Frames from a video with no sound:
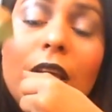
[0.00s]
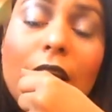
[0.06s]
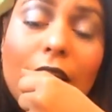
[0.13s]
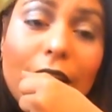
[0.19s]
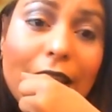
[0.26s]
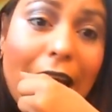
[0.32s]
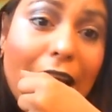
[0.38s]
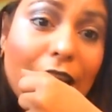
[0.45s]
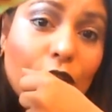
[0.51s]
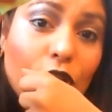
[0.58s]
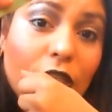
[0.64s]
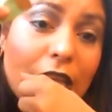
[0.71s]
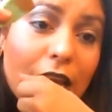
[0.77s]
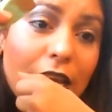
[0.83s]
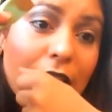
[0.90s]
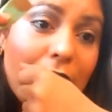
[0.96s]
that you're
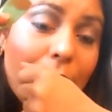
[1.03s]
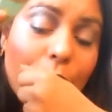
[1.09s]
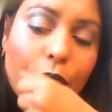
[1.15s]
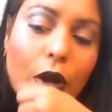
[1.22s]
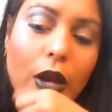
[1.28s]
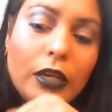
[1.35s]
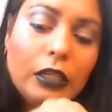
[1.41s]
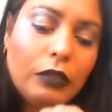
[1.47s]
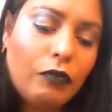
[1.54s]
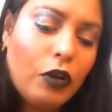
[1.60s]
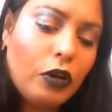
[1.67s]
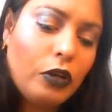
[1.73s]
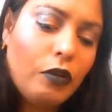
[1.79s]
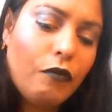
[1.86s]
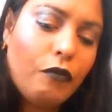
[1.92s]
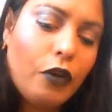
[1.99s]
taking out products
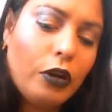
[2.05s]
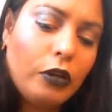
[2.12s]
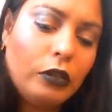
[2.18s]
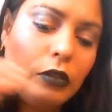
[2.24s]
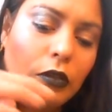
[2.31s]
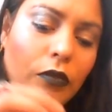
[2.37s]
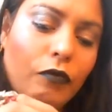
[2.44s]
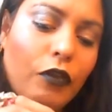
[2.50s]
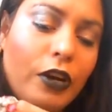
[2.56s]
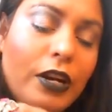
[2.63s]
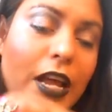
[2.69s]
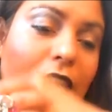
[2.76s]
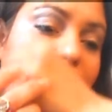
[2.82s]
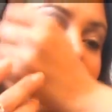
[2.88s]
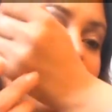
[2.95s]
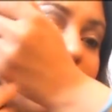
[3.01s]
from
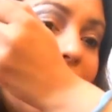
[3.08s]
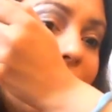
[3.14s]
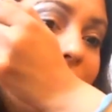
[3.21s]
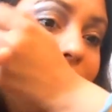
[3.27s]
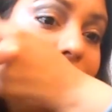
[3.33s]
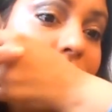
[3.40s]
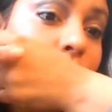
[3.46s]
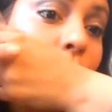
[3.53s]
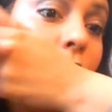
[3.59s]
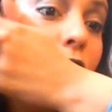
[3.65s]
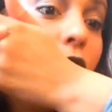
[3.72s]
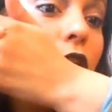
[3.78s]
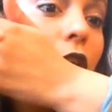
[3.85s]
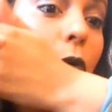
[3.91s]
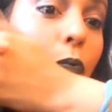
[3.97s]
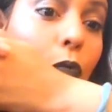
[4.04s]
this. Like this one
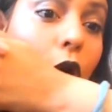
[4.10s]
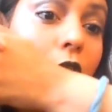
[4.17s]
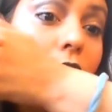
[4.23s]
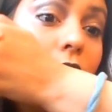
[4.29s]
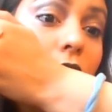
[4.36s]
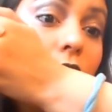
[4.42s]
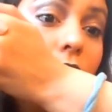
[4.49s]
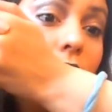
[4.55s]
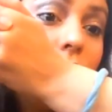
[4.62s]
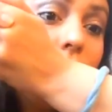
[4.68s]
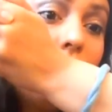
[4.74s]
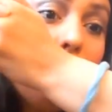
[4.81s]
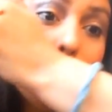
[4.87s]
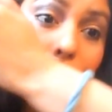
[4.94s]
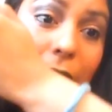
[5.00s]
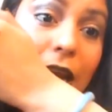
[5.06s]
look more
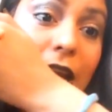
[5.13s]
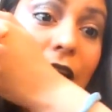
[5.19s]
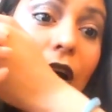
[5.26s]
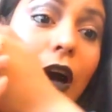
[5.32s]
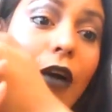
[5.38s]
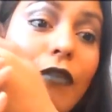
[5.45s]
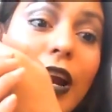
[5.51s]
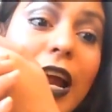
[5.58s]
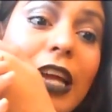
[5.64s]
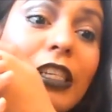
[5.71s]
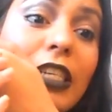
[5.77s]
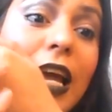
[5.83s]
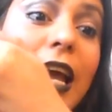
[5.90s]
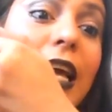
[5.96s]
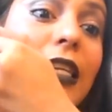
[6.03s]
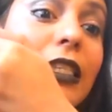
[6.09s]
completely
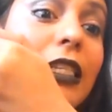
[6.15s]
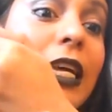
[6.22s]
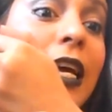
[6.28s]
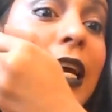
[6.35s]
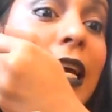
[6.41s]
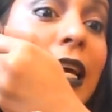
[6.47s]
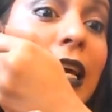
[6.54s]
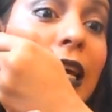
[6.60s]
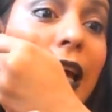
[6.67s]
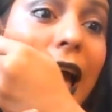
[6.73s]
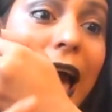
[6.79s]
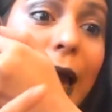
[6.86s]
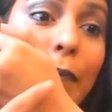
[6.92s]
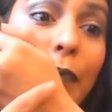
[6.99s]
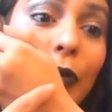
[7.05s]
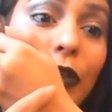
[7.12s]
coverage, and
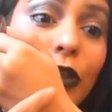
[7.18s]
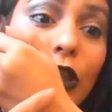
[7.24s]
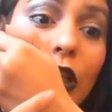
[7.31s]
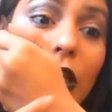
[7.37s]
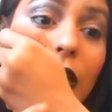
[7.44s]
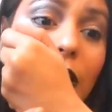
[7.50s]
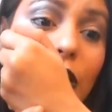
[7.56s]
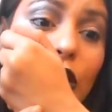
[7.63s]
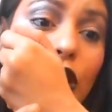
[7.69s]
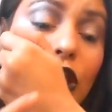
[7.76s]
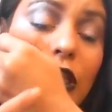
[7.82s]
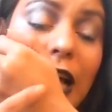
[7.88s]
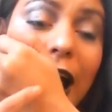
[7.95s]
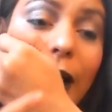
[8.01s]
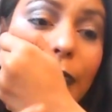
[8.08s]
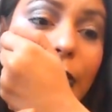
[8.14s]
I put two
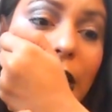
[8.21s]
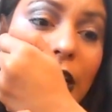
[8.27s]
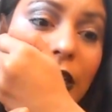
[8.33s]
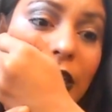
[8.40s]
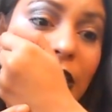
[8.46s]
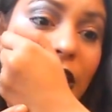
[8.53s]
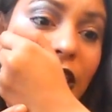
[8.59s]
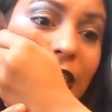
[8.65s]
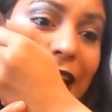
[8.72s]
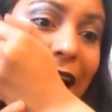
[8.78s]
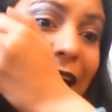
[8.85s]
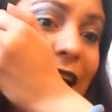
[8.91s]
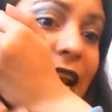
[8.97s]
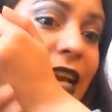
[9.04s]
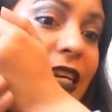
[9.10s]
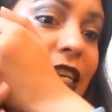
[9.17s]
dabs
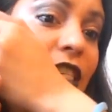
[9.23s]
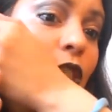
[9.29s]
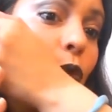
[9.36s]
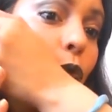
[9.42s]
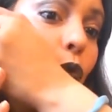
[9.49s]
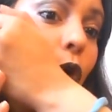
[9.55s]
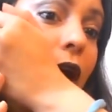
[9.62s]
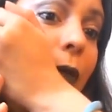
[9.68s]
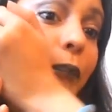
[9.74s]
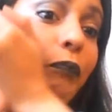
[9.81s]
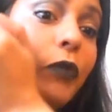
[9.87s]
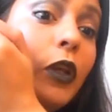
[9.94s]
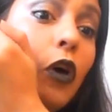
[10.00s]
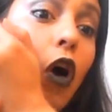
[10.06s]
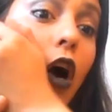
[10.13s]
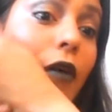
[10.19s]
inside, and this one
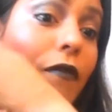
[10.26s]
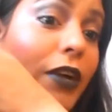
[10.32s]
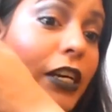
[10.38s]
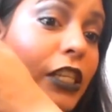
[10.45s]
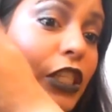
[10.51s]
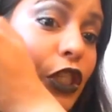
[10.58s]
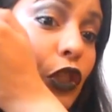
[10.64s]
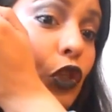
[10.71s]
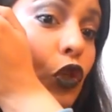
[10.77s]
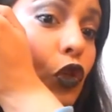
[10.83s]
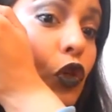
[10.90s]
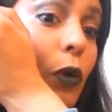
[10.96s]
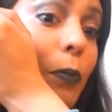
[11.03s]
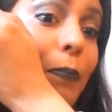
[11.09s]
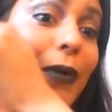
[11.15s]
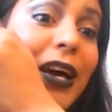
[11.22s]
covers
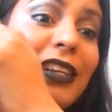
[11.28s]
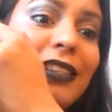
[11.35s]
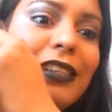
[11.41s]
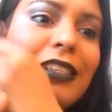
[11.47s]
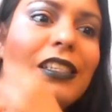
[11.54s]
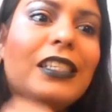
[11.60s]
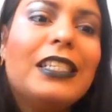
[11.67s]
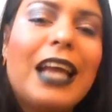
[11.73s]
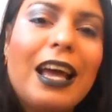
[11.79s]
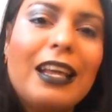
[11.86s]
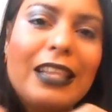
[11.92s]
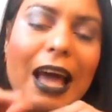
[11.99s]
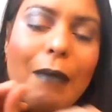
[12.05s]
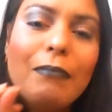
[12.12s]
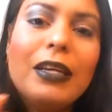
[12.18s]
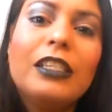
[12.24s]
too, but it's not
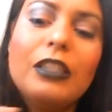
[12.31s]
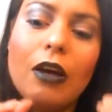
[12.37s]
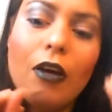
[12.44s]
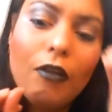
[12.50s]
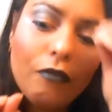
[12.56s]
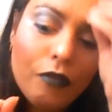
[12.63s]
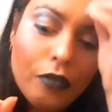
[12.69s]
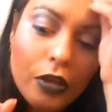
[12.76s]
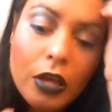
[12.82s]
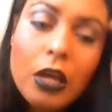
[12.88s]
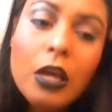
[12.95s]
that much of